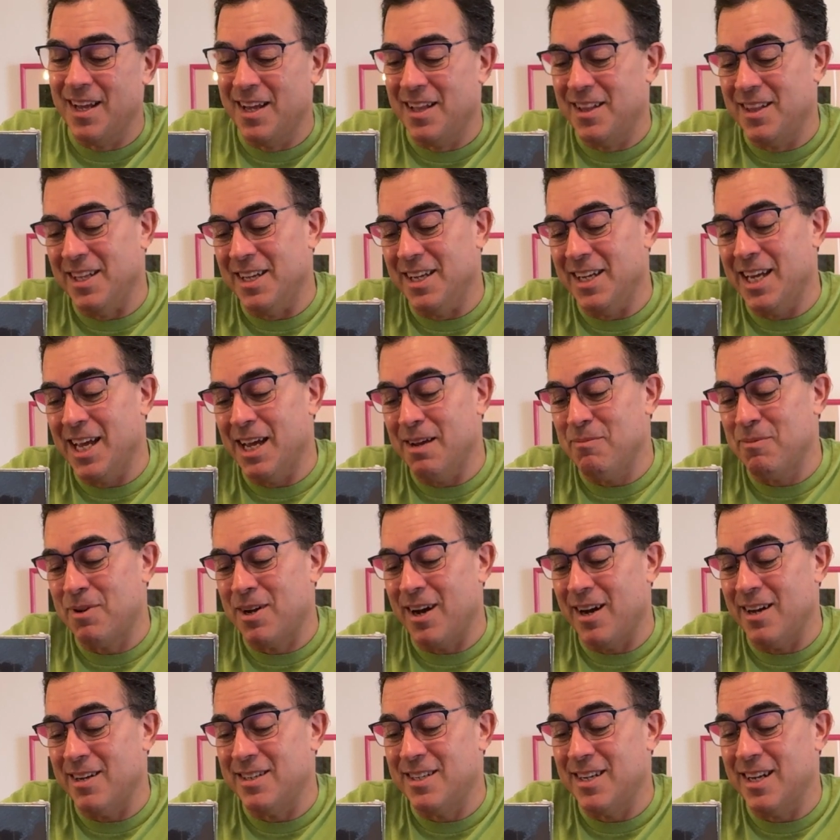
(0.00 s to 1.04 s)
The game
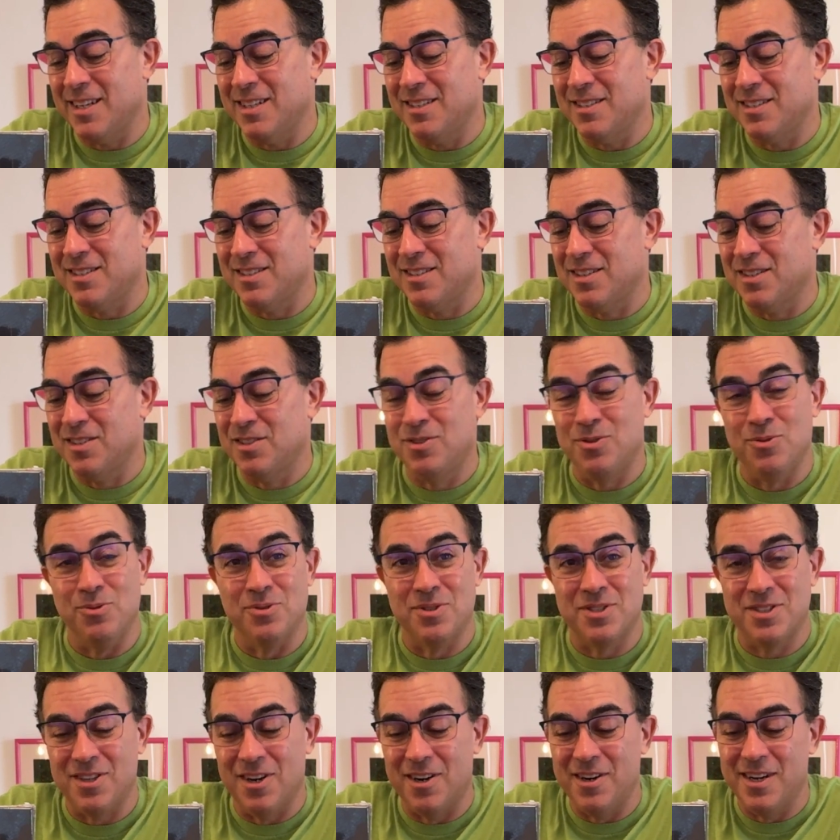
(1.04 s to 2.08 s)
contents: 2
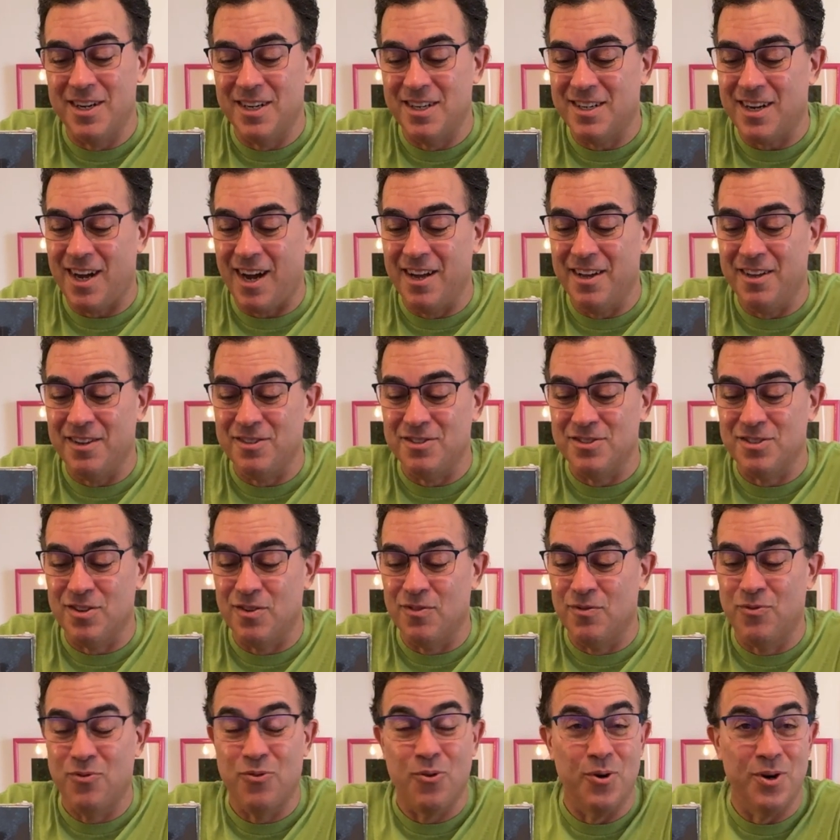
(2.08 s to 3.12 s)
starting tiles,
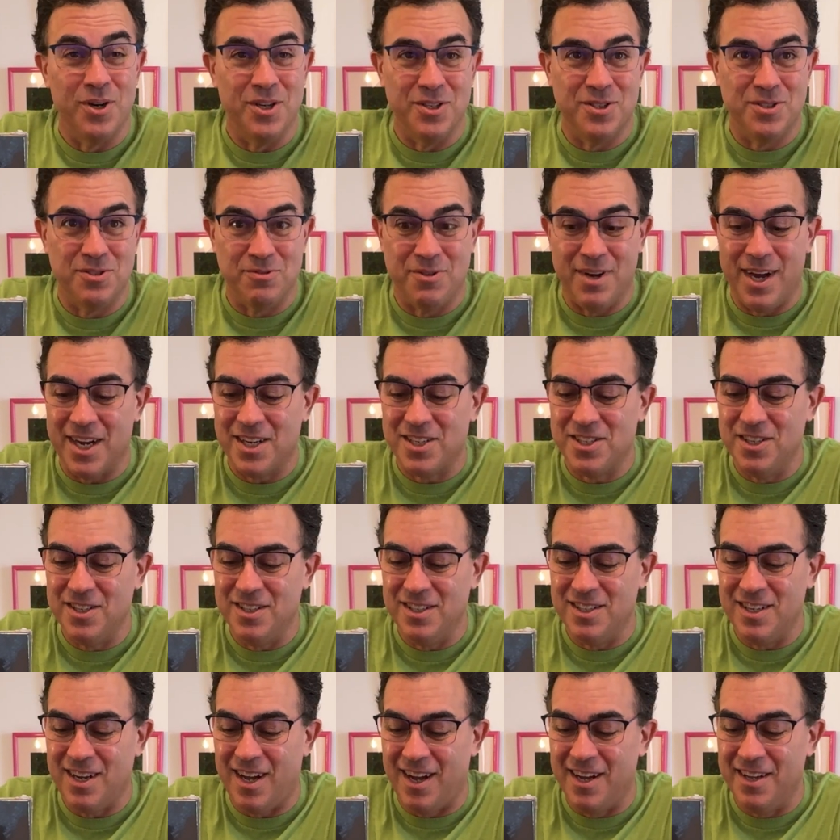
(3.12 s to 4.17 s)
42 action
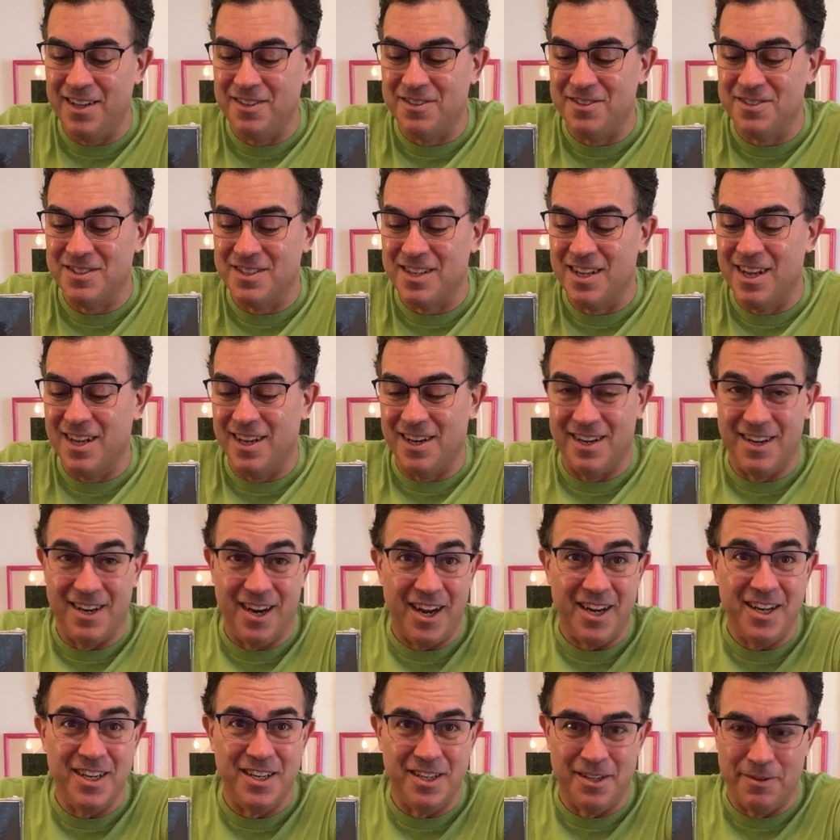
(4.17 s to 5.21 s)
tiles,
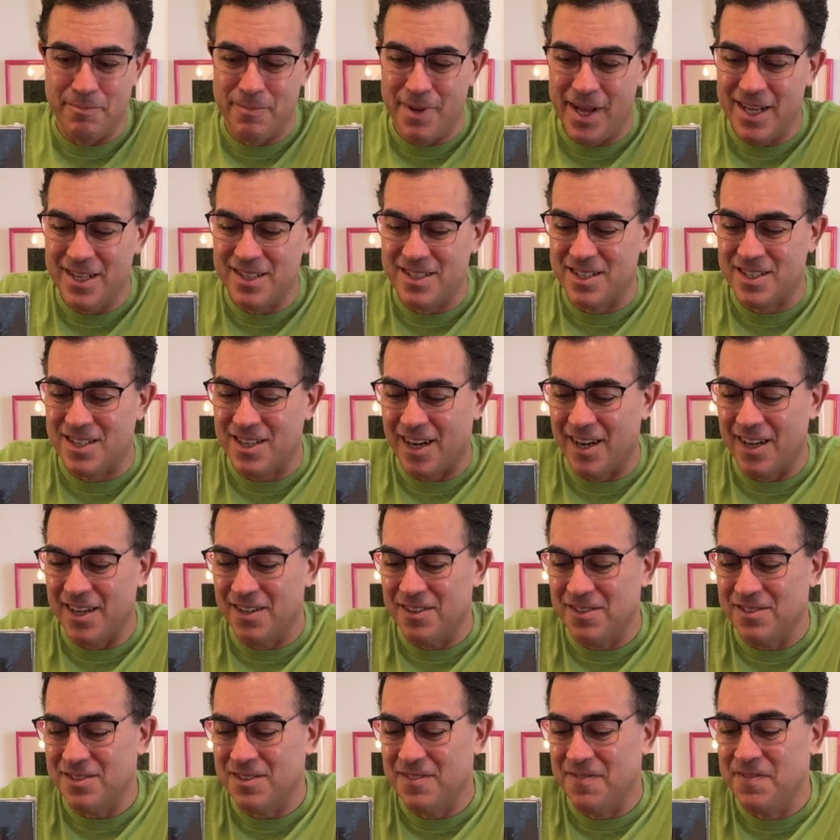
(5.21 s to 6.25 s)
90 maze
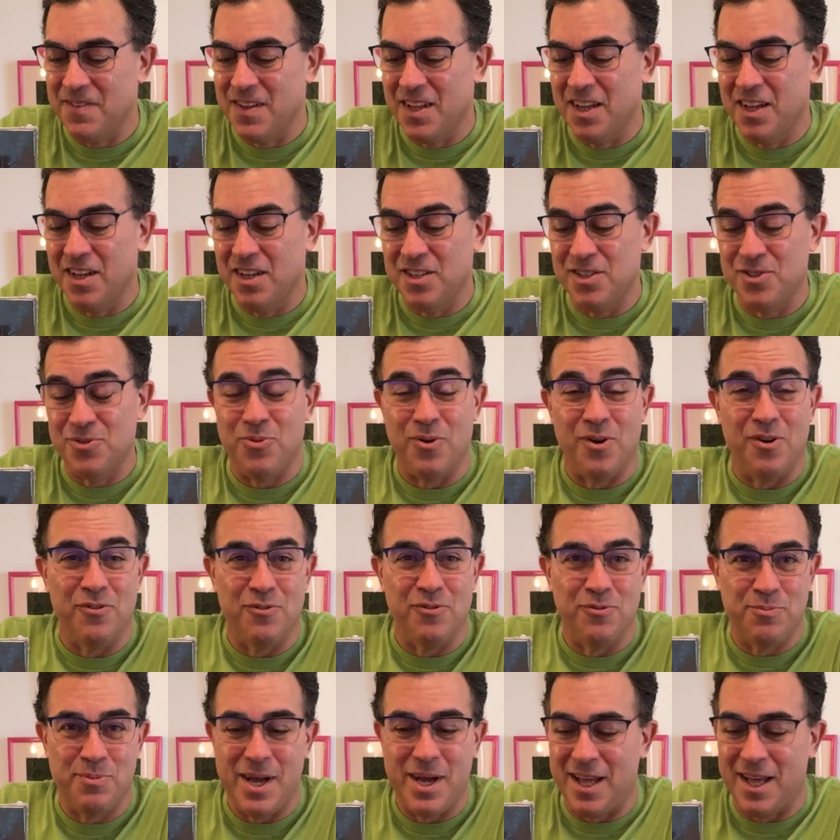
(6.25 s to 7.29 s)
tiles,
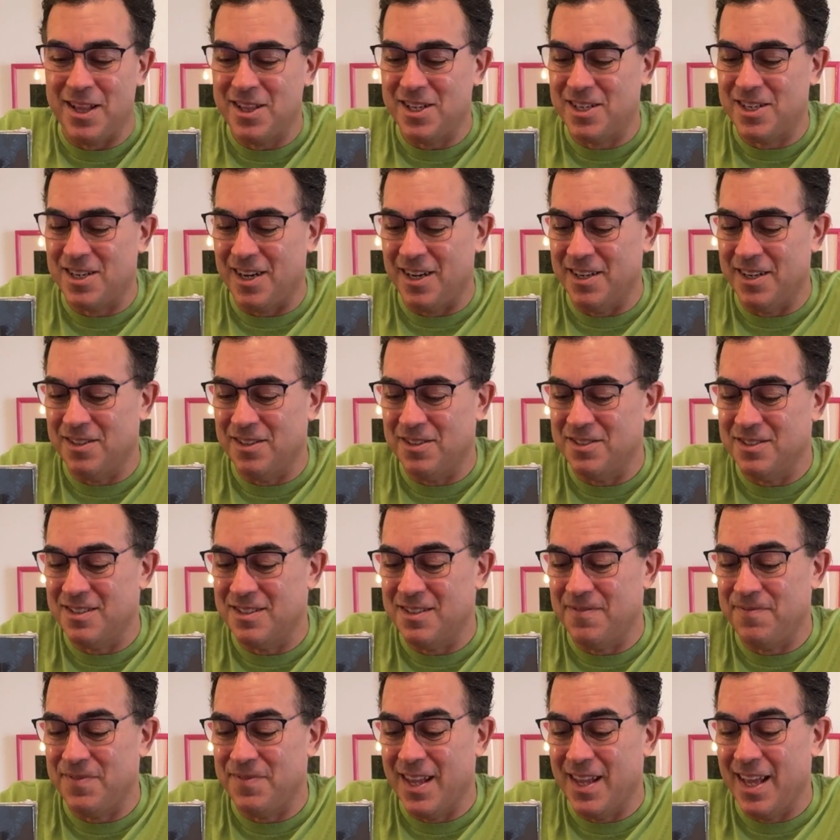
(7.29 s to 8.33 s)
12 path tiles,
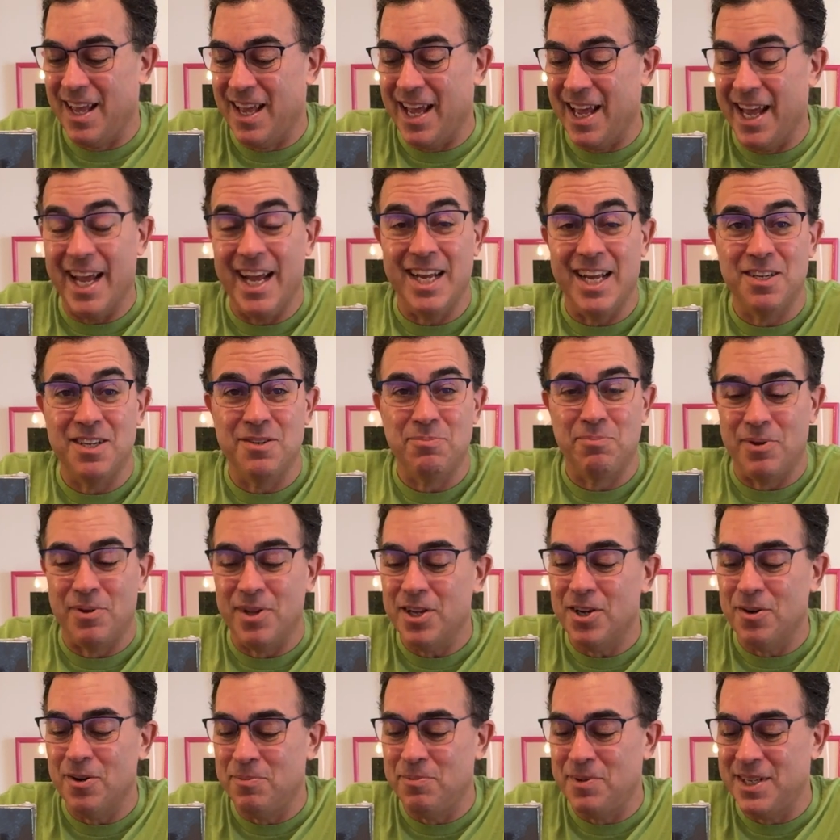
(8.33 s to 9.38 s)
8
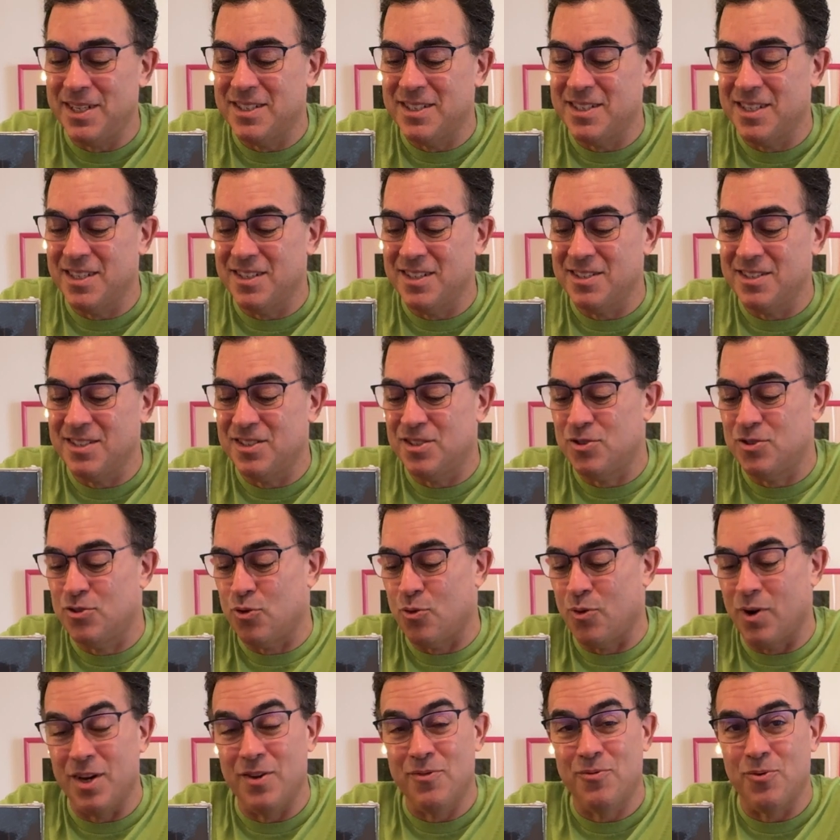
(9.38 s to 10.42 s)
player pieces,
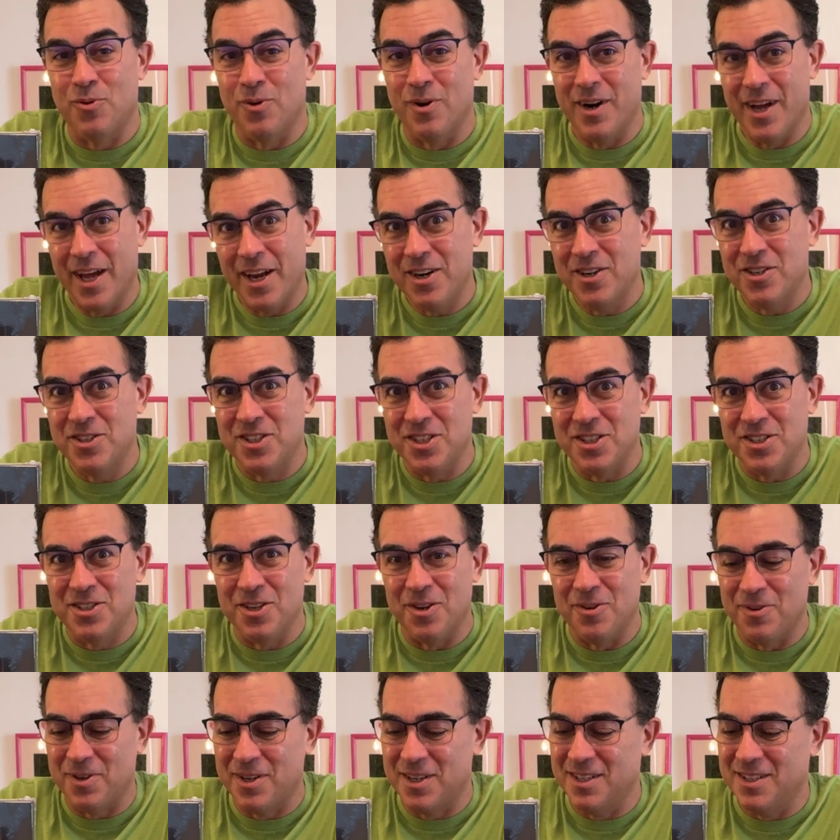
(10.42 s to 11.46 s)
24 energy
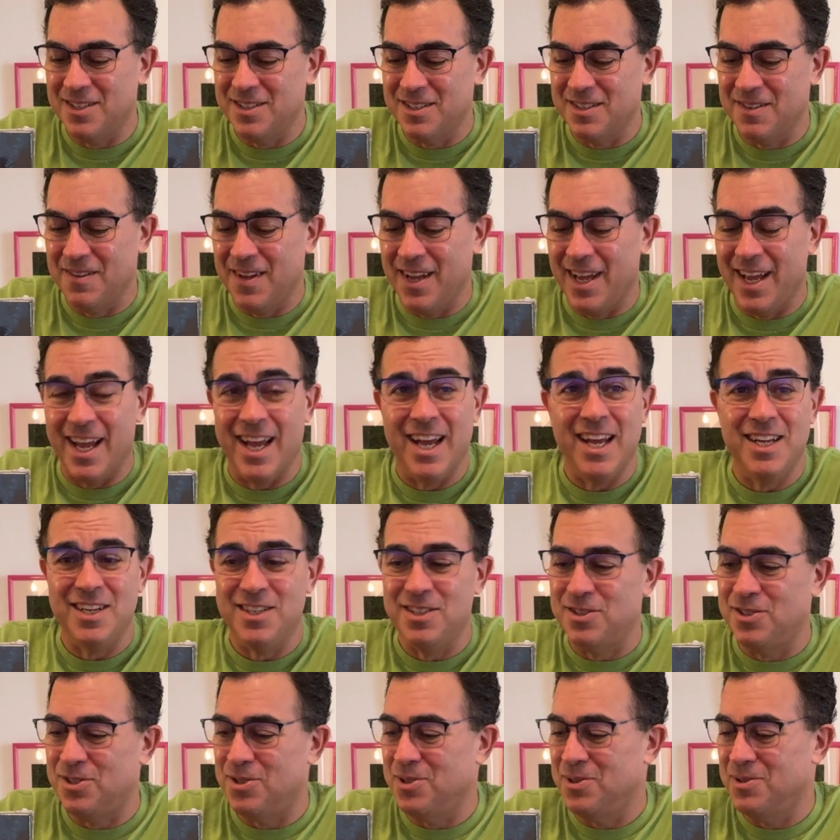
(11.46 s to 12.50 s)
tokens,
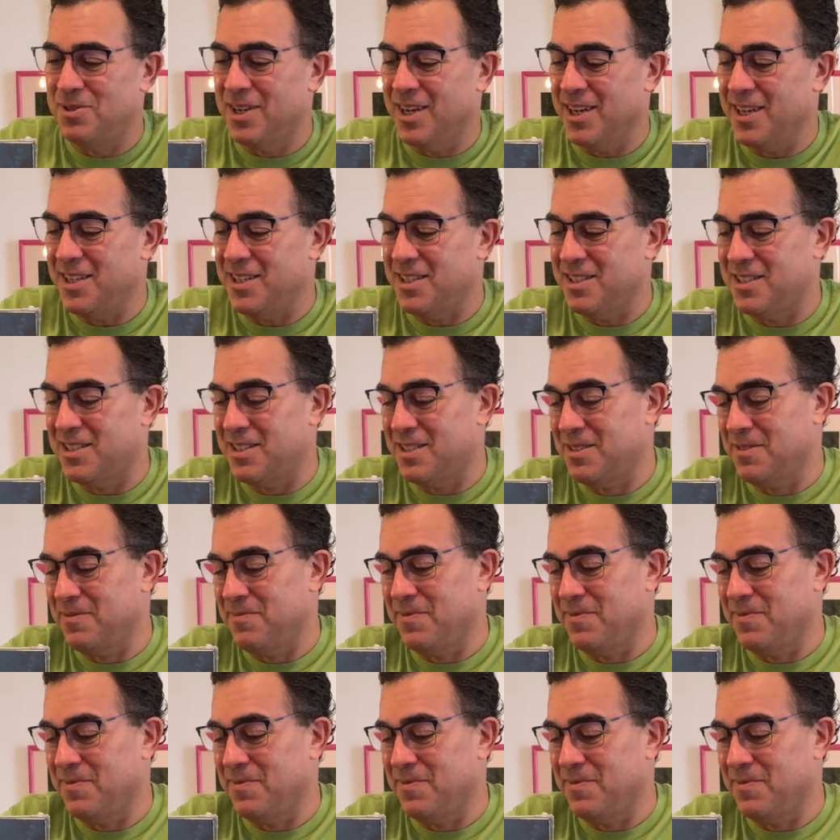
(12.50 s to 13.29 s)
and 2 dice.